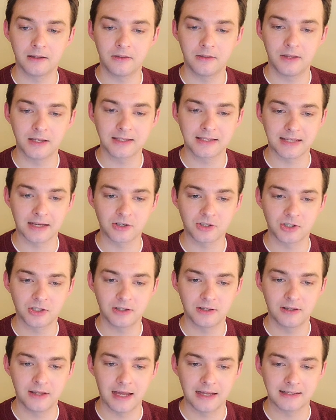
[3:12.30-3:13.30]
the
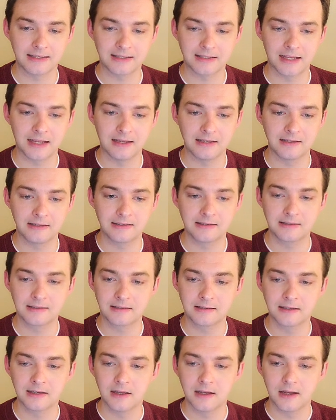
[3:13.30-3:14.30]
section that
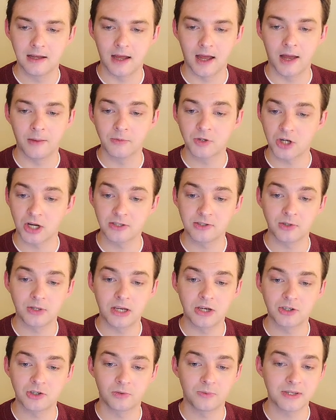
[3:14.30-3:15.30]
says
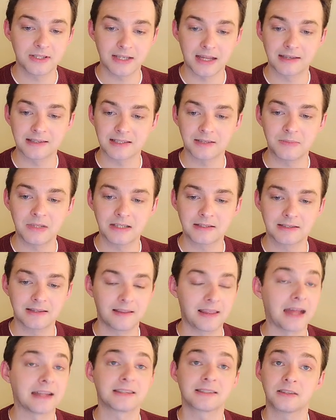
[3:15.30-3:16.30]
Translocation Risk Estimates,
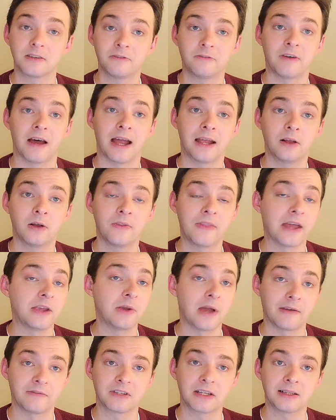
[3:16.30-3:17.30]
that's the file that you have to